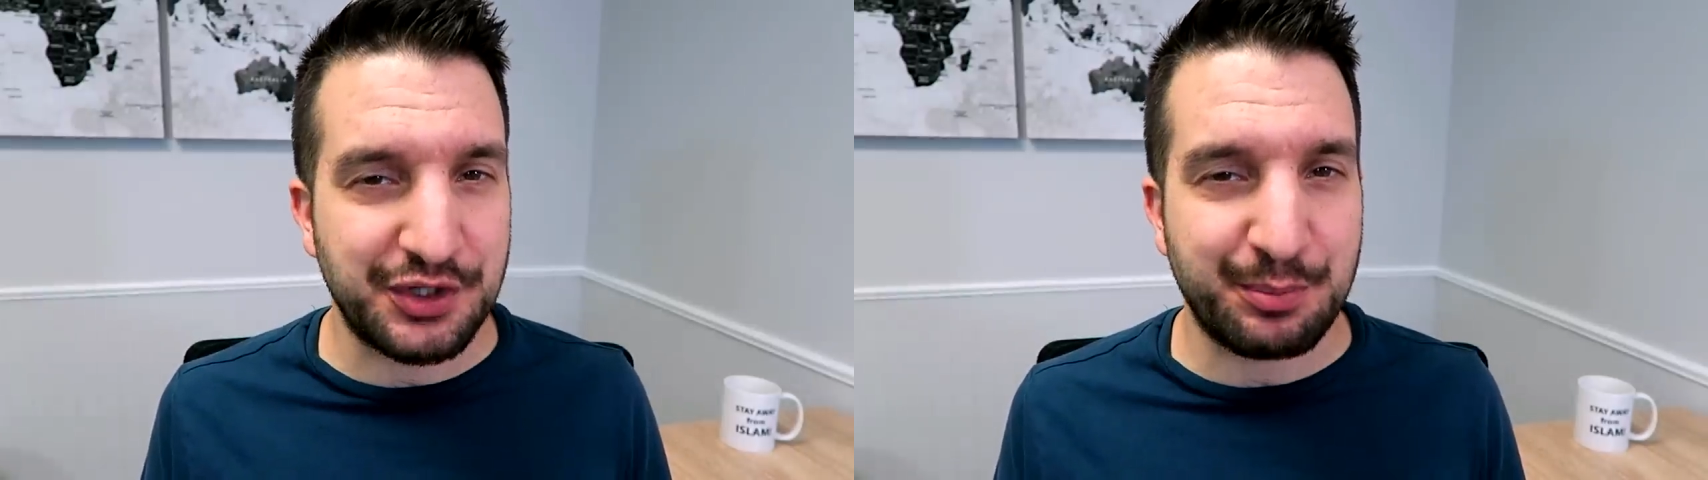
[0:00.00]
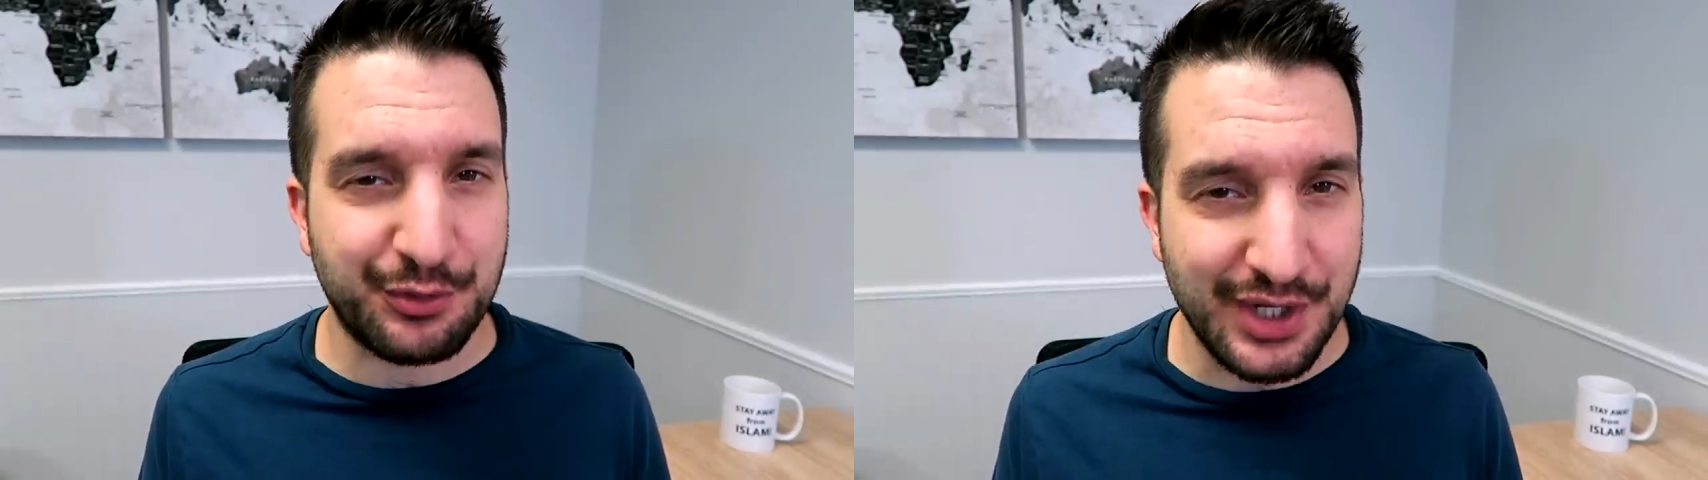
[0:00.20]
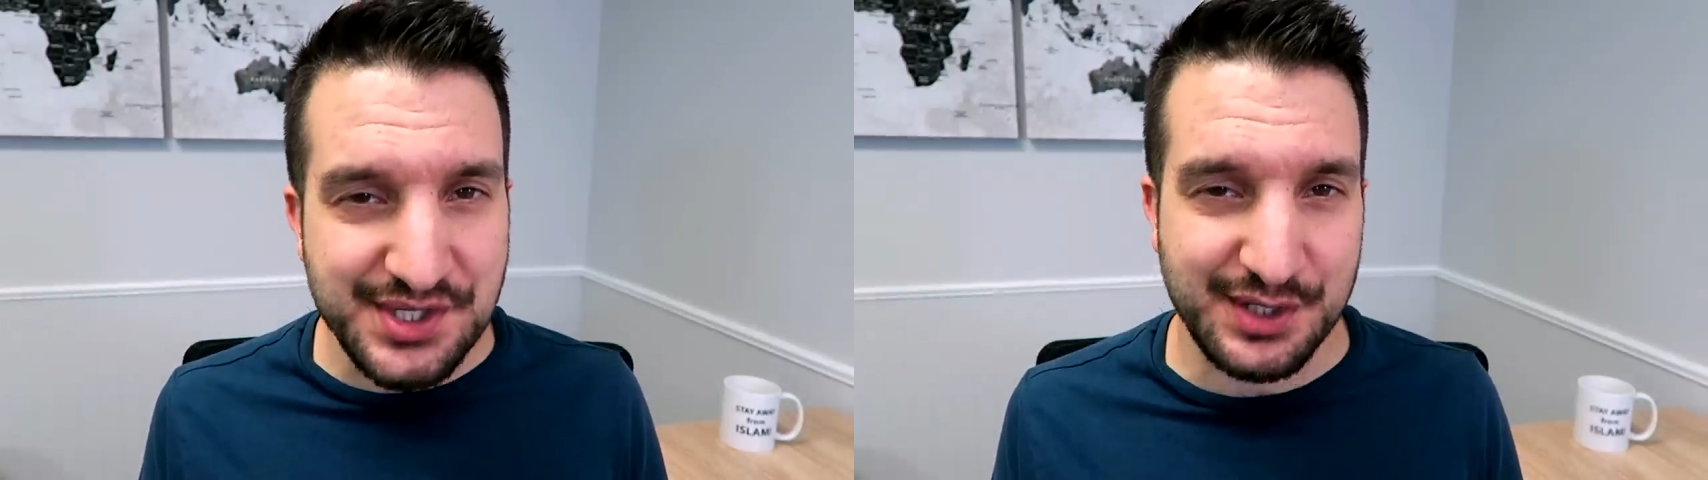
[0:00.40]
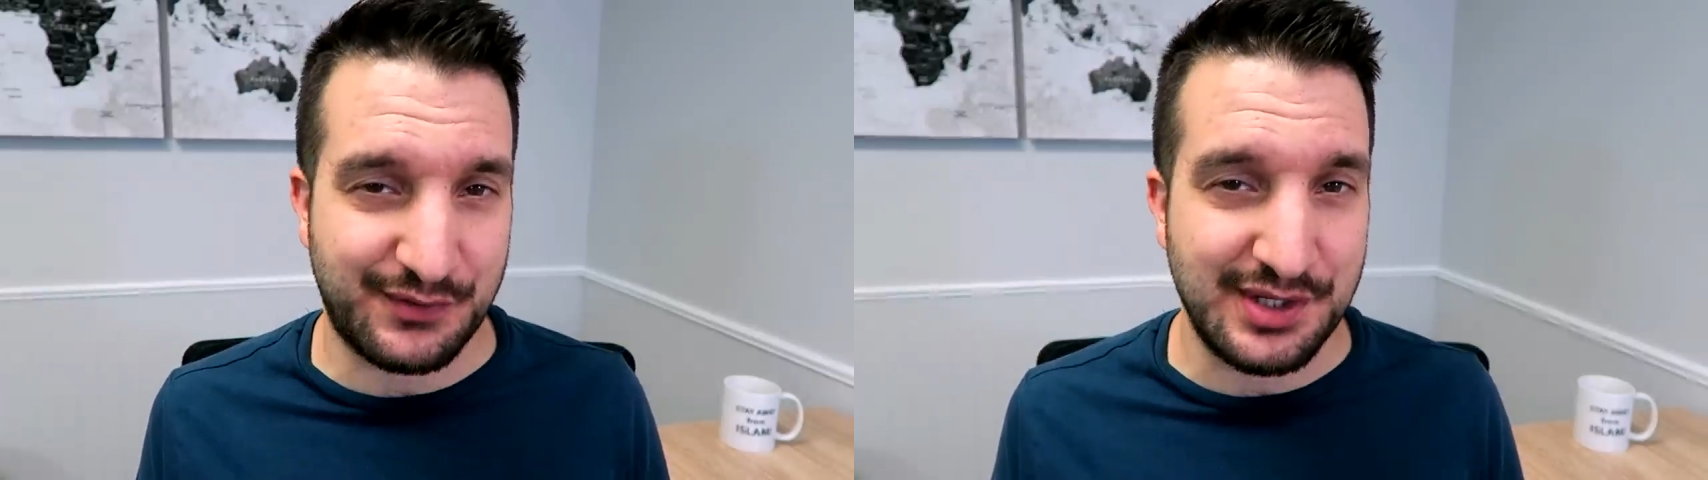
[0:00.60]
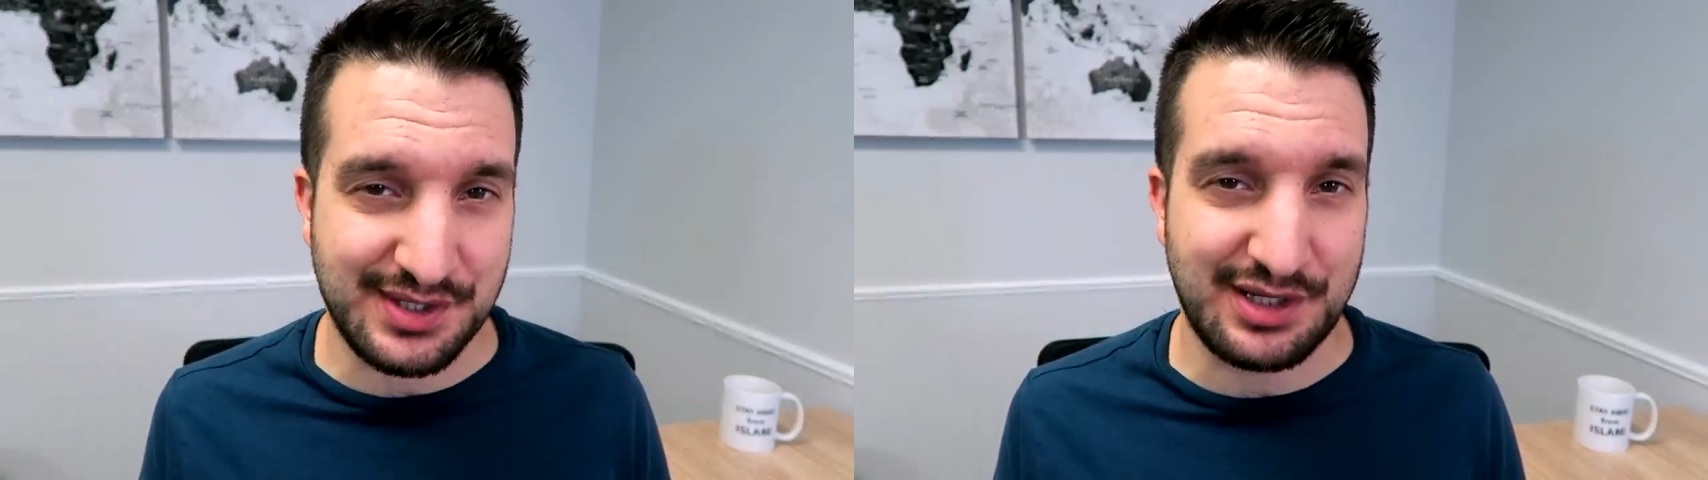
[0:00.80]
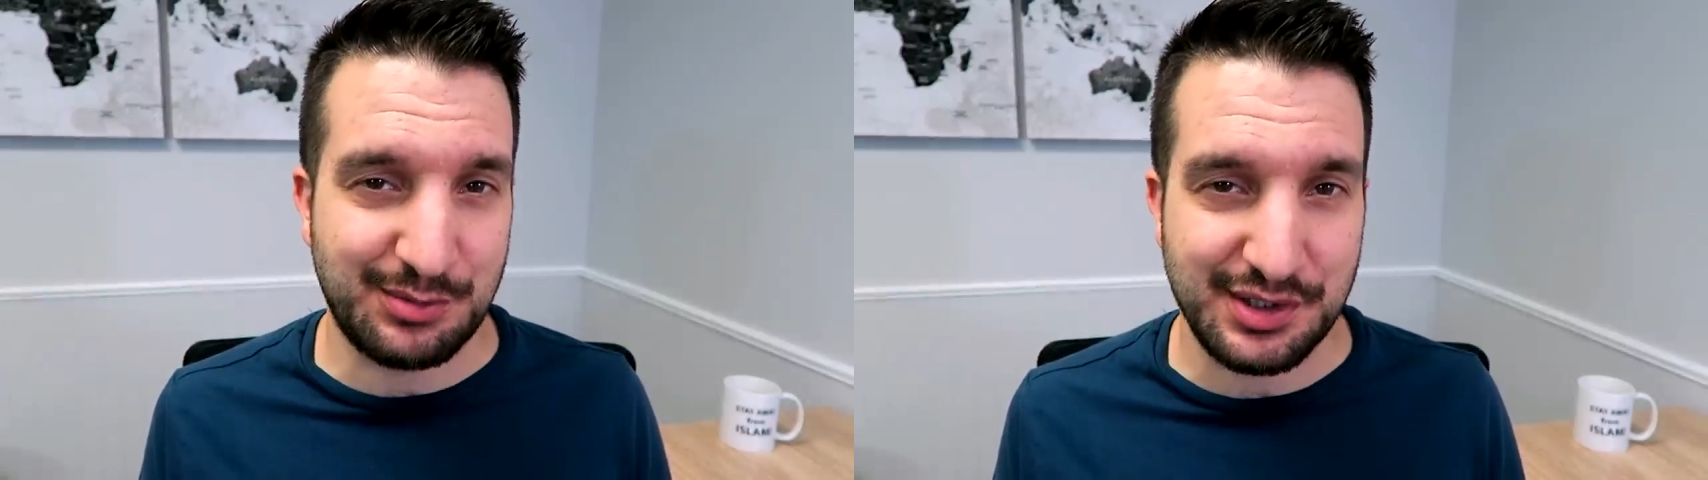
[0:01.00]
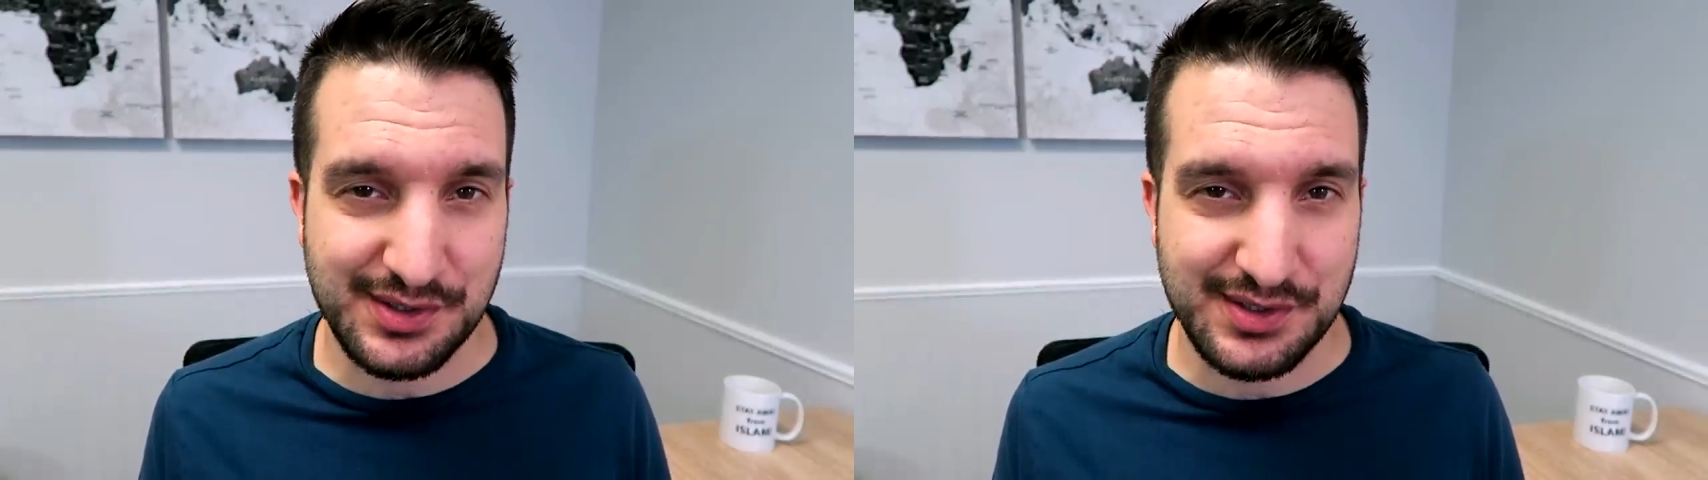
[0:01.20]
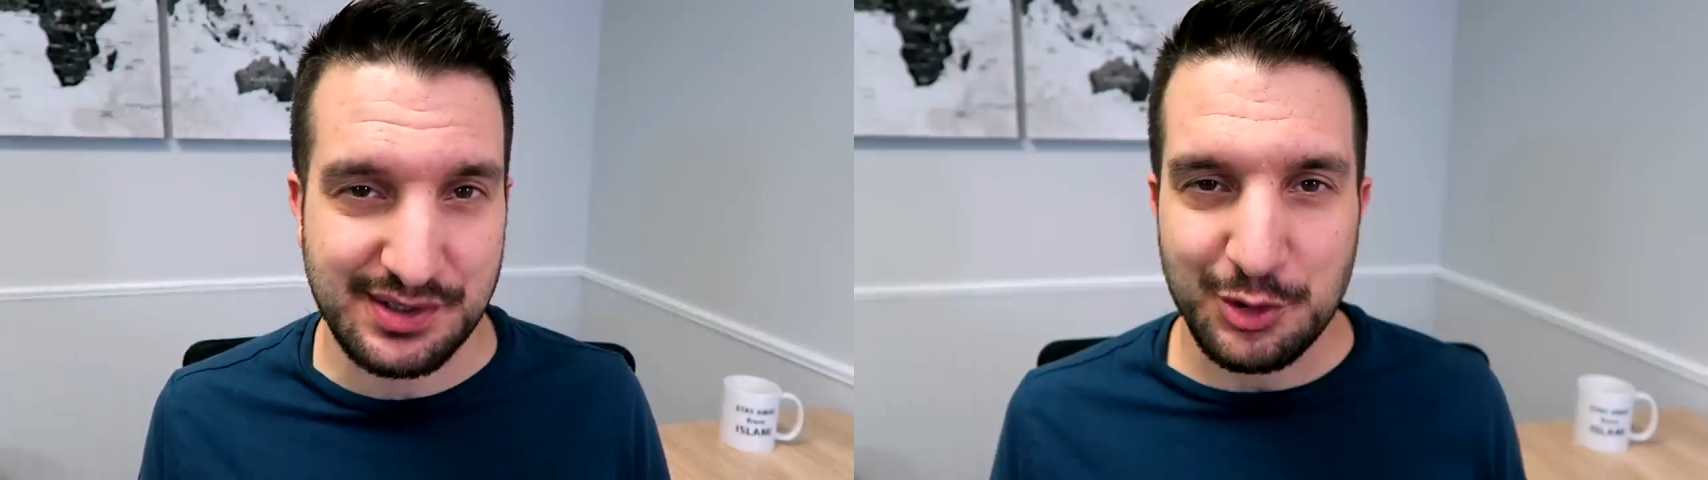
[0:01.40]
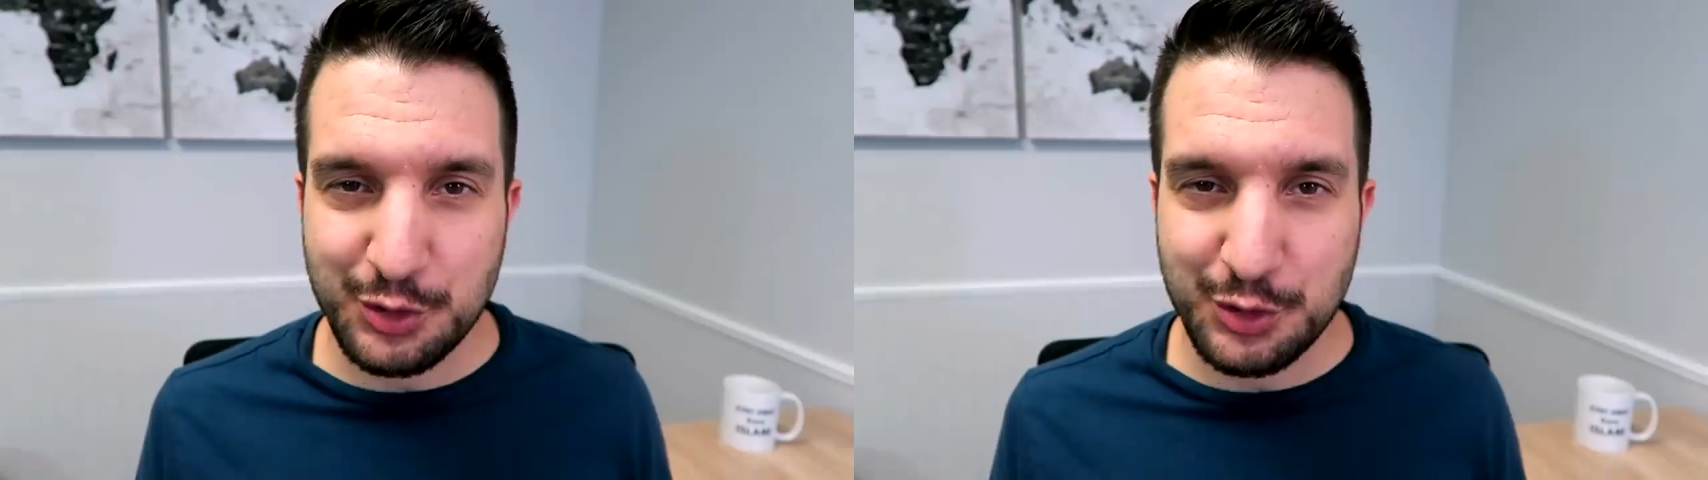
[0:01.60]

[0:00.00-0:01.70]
depressive Islam is.